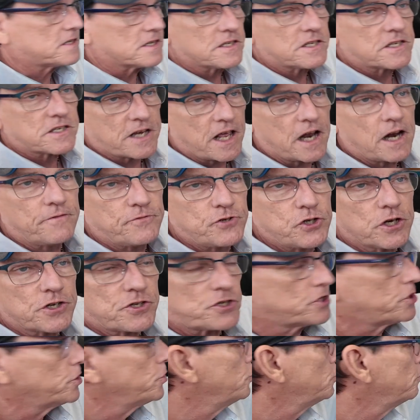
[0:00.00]
instead of
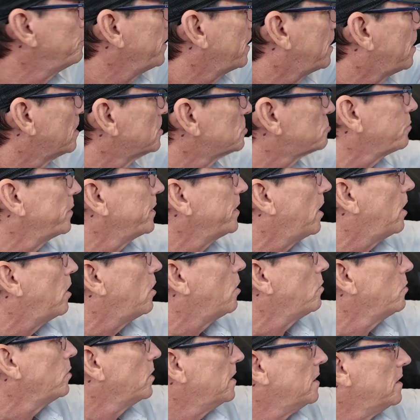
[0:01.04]
just 2, because we
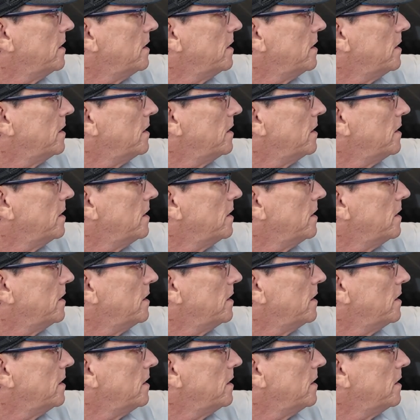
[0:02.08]
know